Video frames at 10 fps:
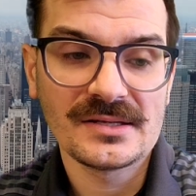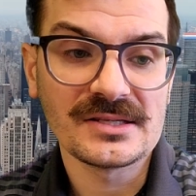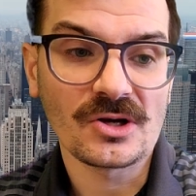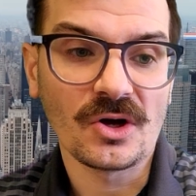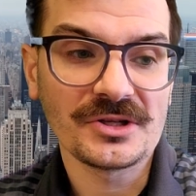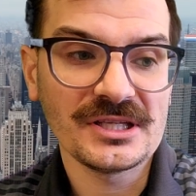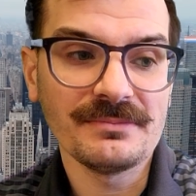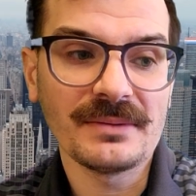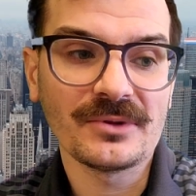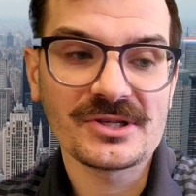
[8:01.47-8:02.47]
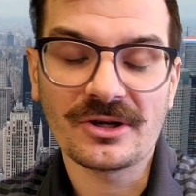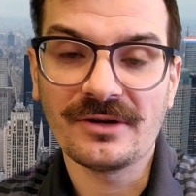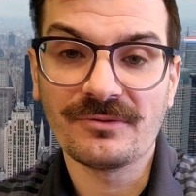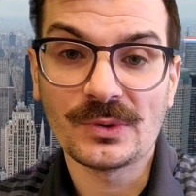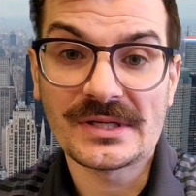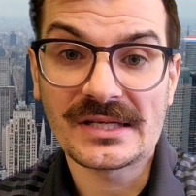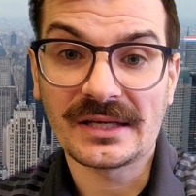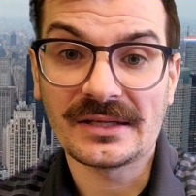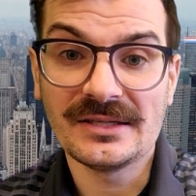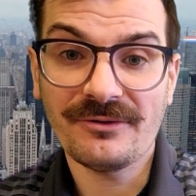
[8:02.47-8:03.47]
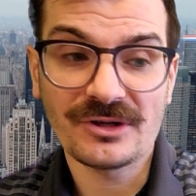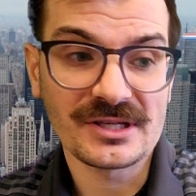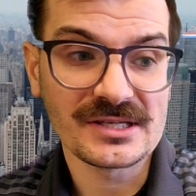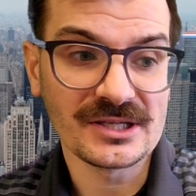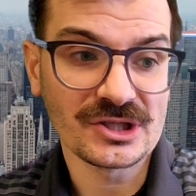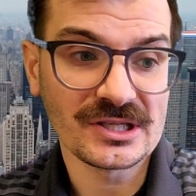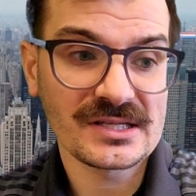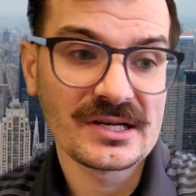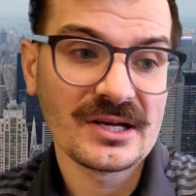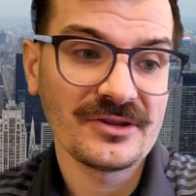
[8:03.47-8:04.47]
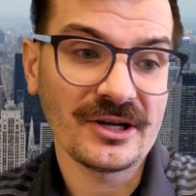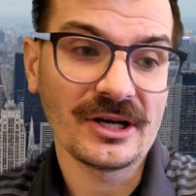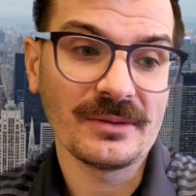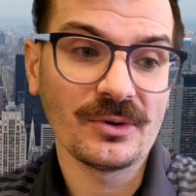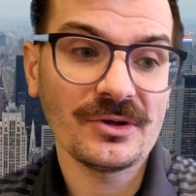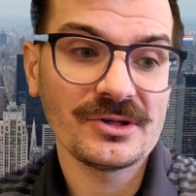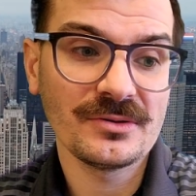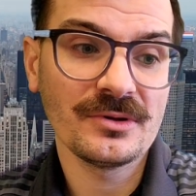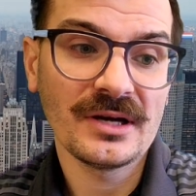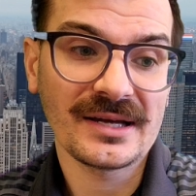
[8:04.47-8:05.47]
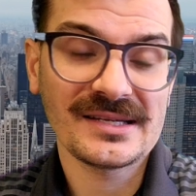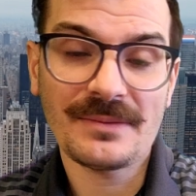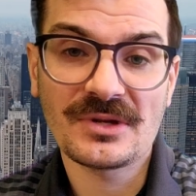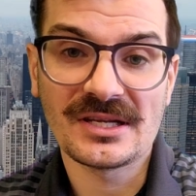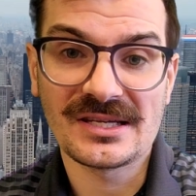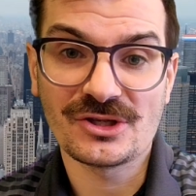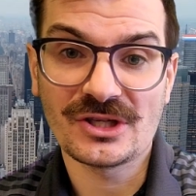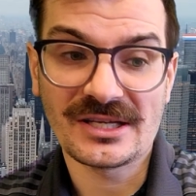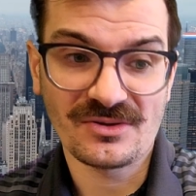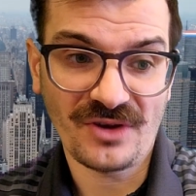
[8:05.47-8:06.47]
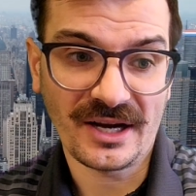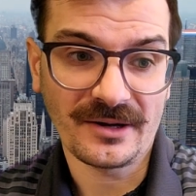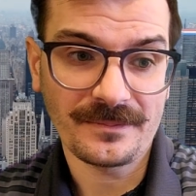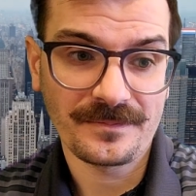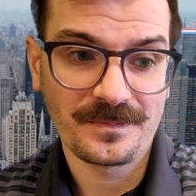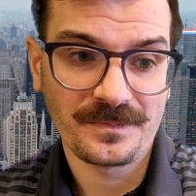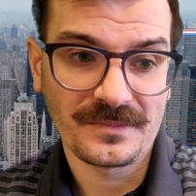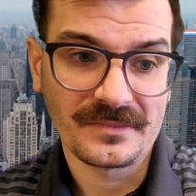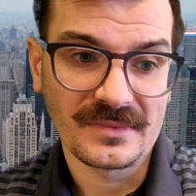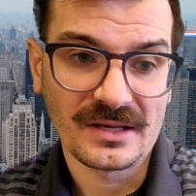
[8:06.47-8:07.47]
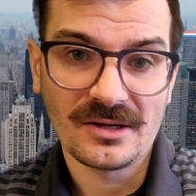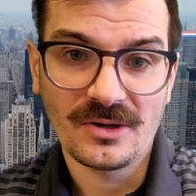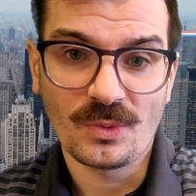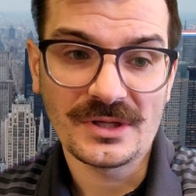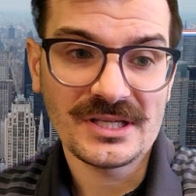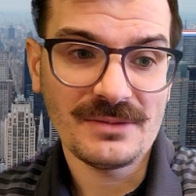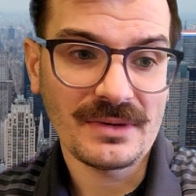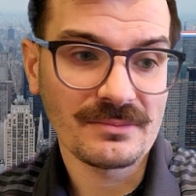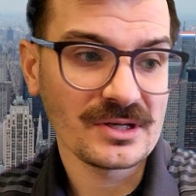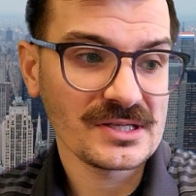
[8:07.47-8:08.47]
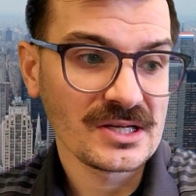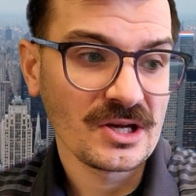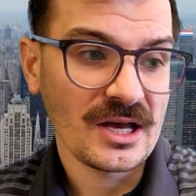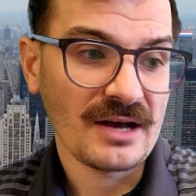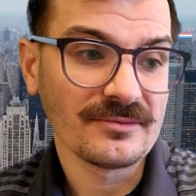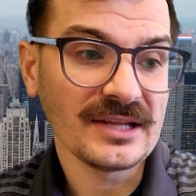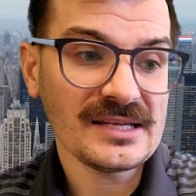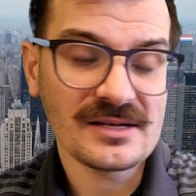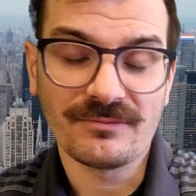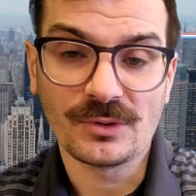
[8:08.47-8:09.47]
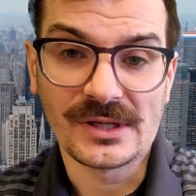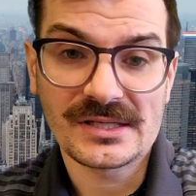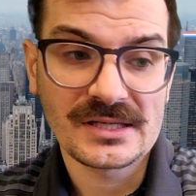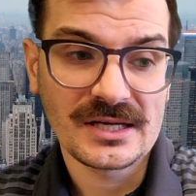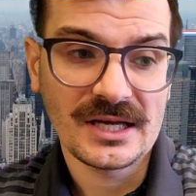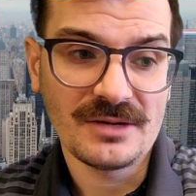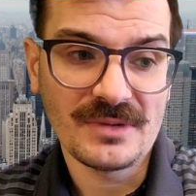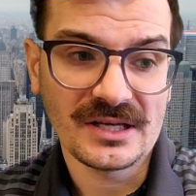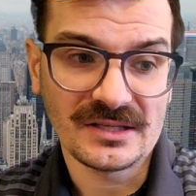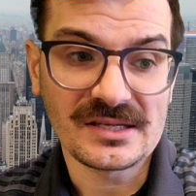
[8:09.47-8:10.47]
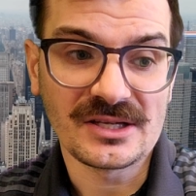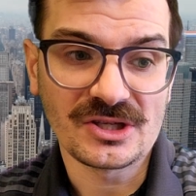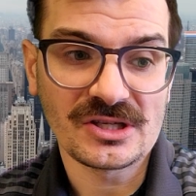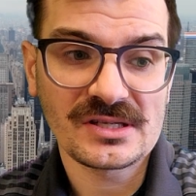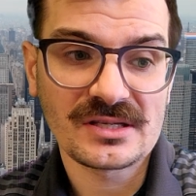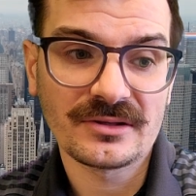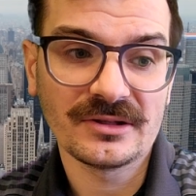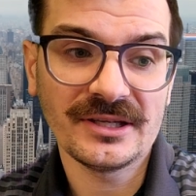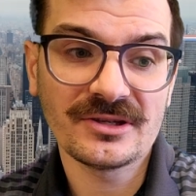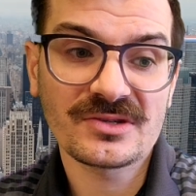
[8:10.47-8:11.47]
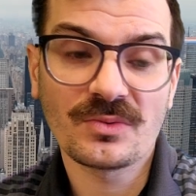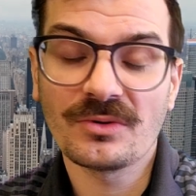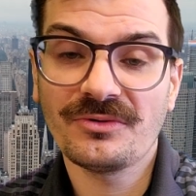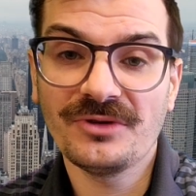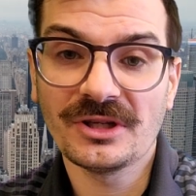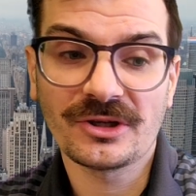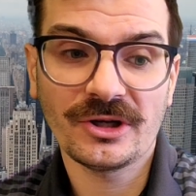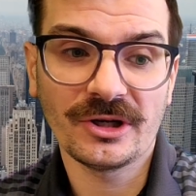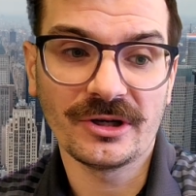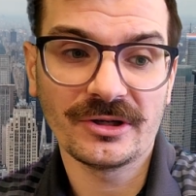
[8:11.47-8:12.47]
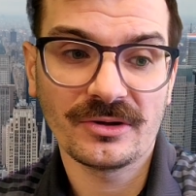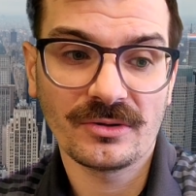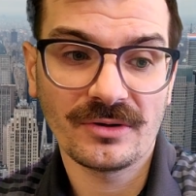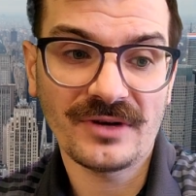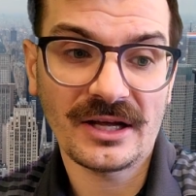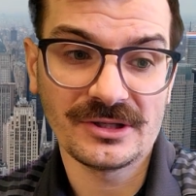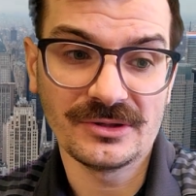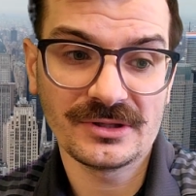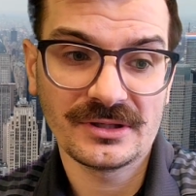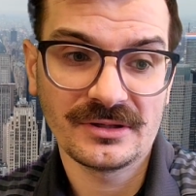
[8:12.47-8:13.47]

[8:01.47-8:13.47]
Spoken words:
Since all team members are influencing different decisions, they are able to accept the decision as fair. When team members have less influence in making decisions, leaders won't feel heard or valued.